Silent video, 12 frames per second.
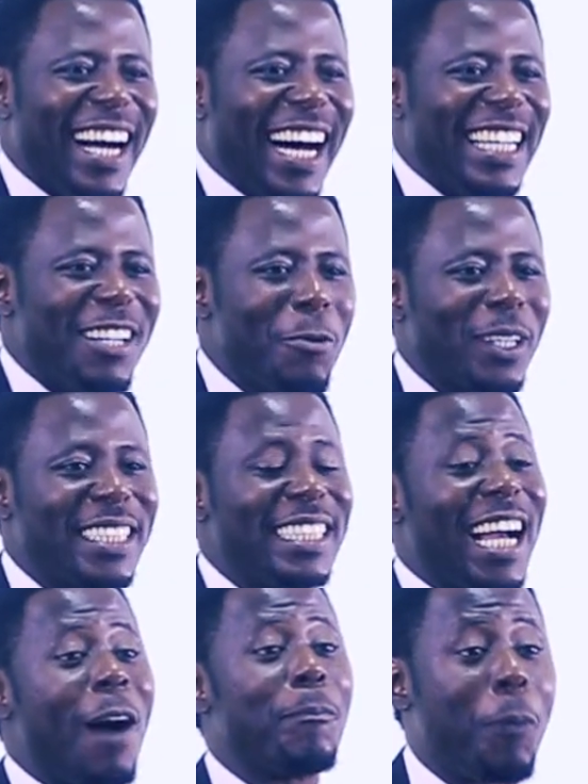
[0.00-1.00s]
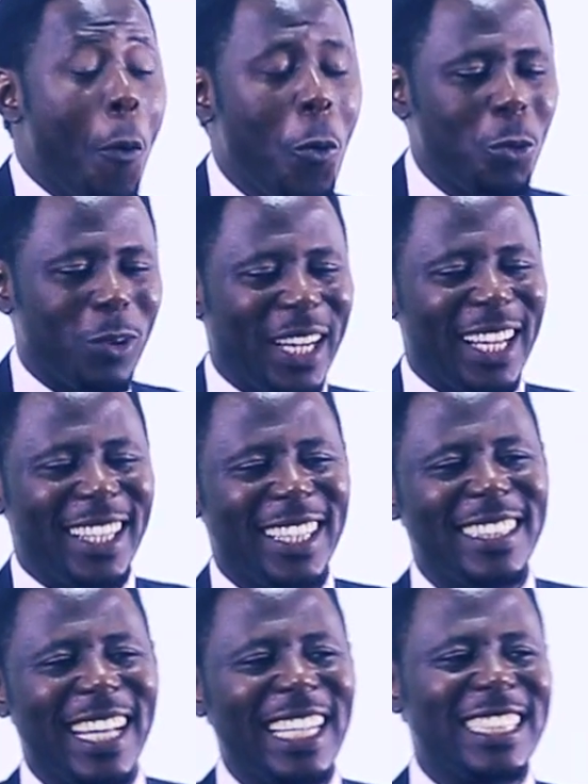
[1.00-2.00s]
And it was in that pool
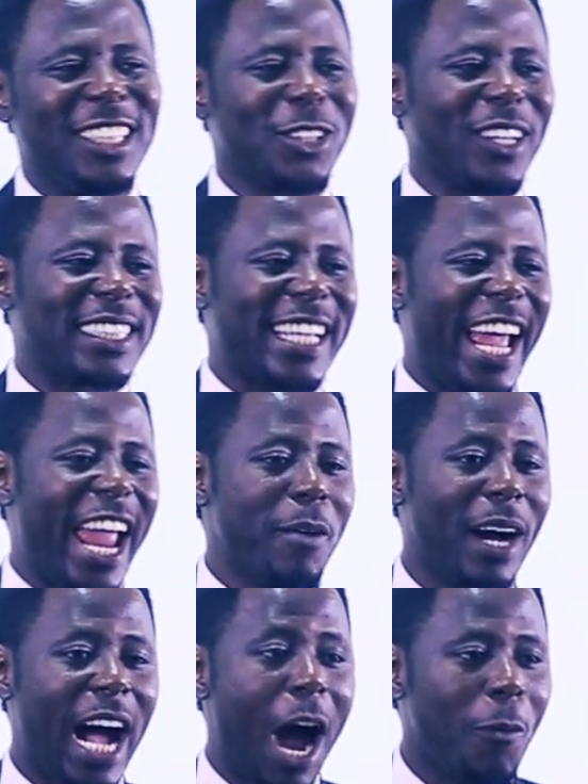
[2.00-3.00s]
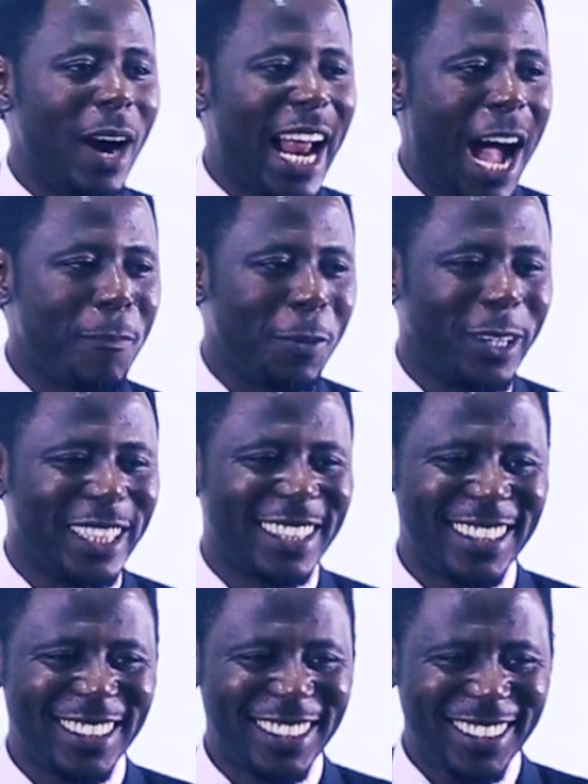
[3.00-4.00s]
that Jesus came. And what happened?
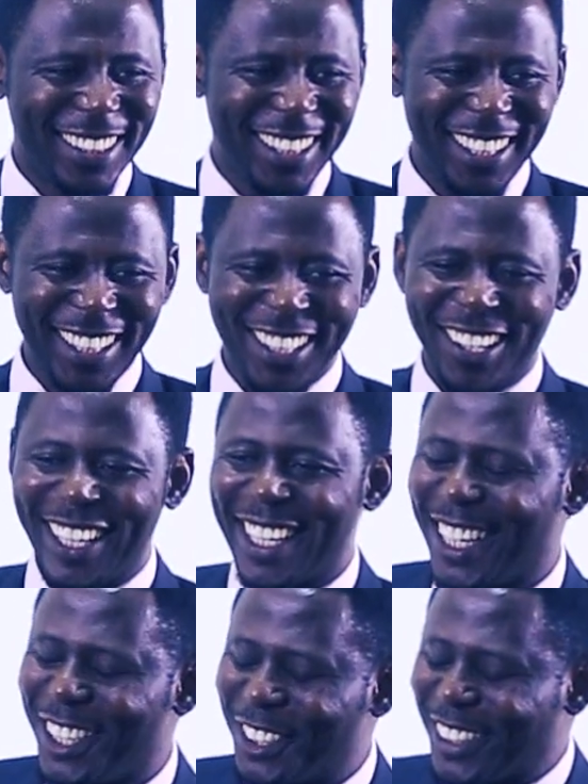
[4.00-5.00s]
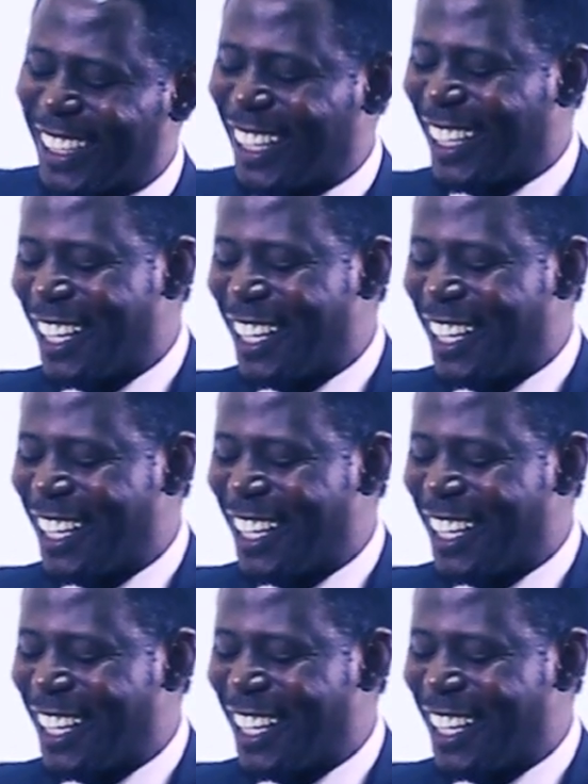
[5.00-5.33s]
He got healed.